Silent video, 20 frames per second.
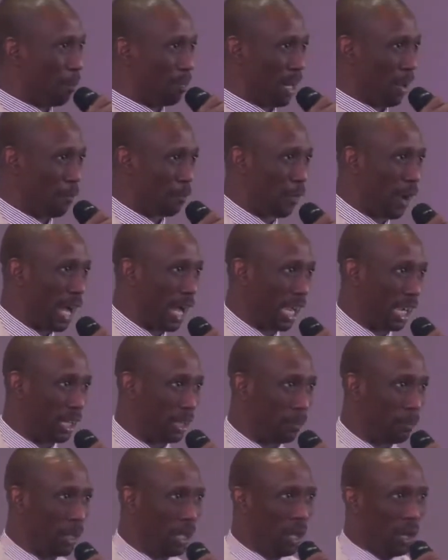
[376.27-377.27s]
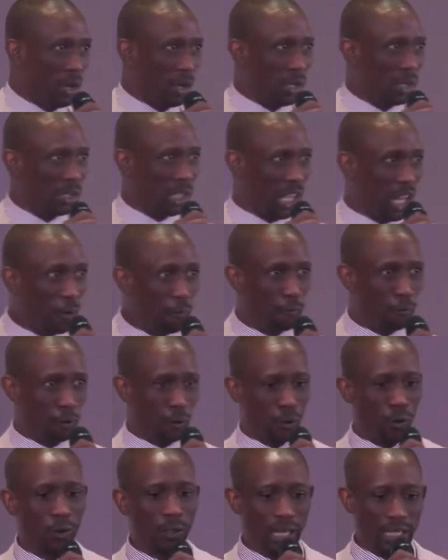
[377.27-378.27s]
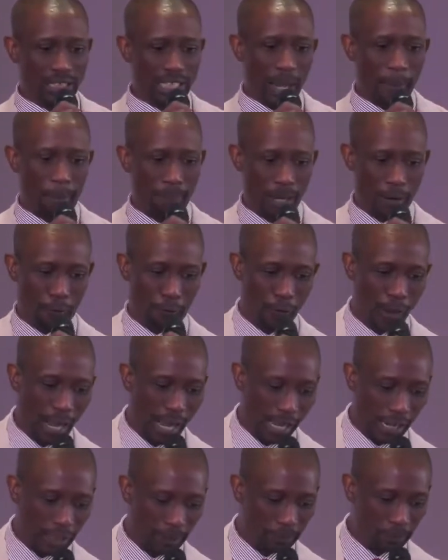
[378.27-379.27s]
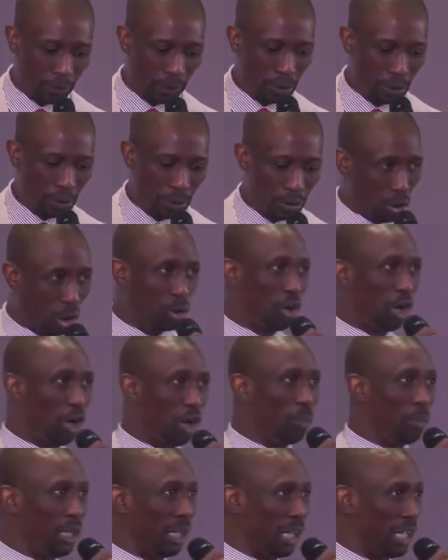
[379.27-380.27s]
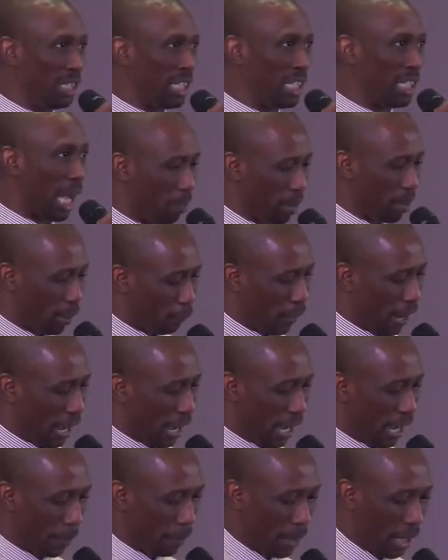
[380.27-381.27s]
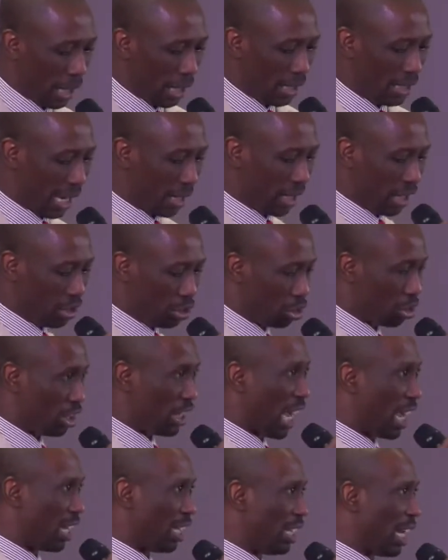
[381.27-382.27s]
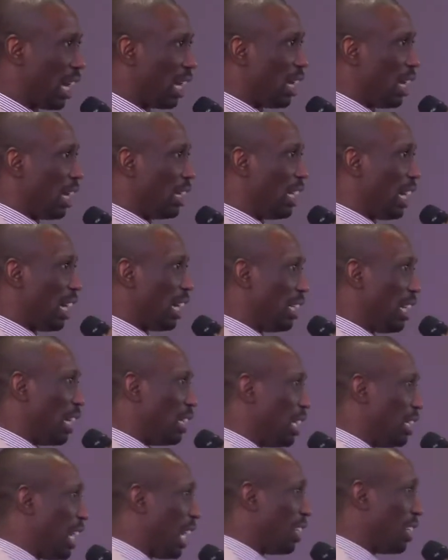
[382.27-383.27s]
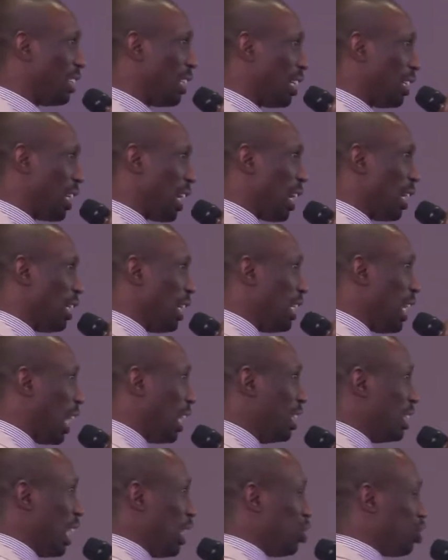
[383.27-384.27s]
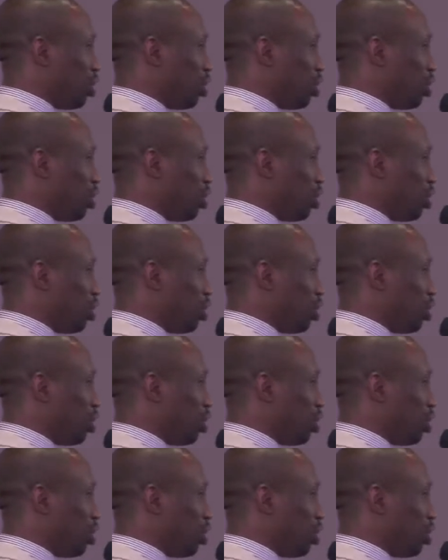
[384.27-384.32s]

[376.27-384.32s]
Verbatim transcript: amplified, evil is amplified. Sodomy is amplified. There is, that, that, that, that, there is